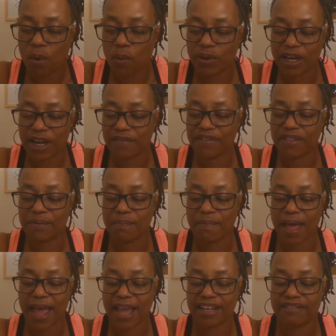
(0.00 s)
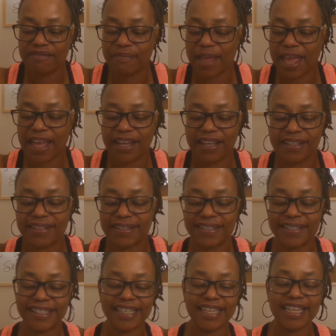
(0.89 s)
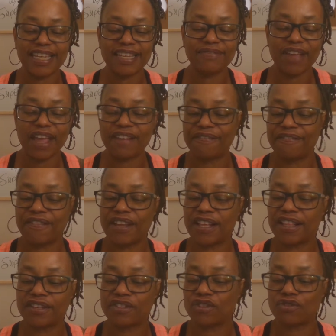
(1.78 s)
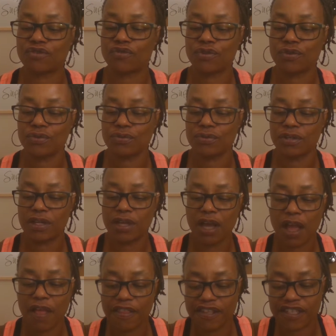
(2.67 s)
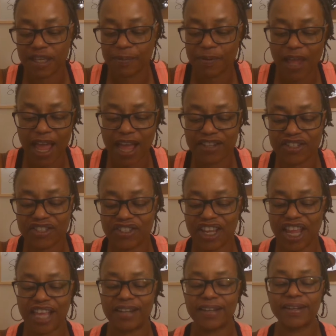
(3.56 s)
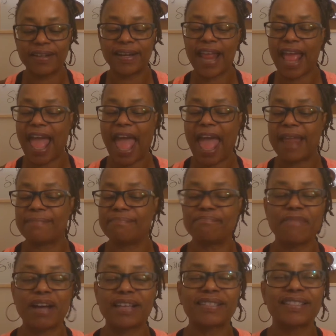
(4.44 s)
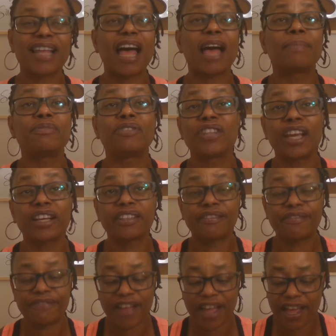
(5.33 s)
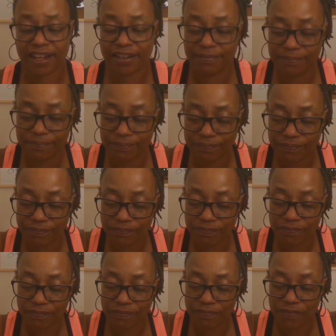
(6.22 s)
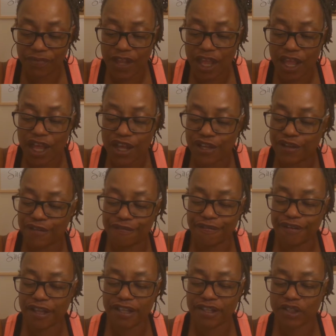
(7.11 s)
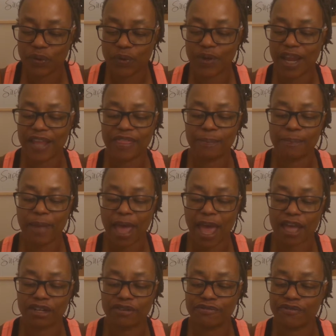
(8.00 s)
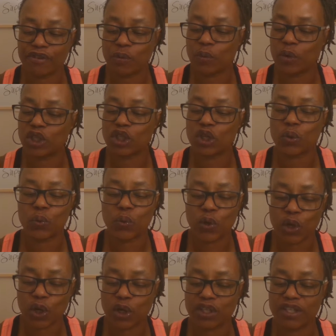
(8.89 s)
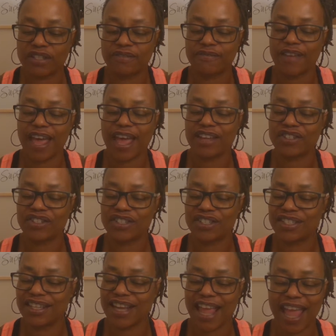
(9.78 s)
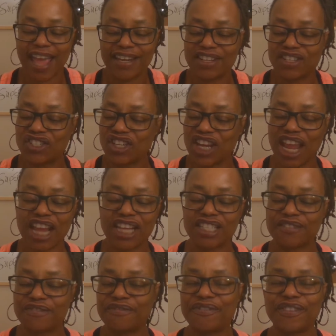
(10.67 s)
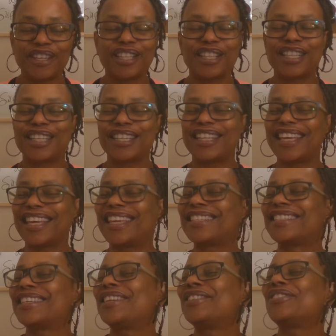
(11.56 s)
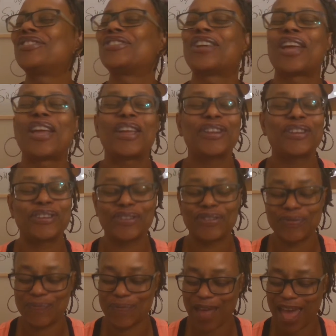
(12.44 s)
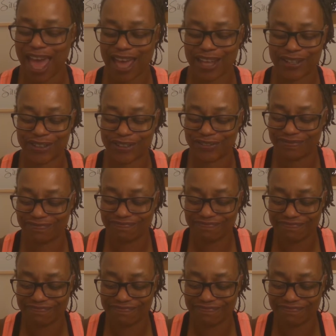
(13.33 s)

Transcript: Whatever the mind of man can conceive and feel is true, the subconscious can and must objectify. Your feelings create the pattern from which your world is fashioned, and a change of feeling is a change of pattern.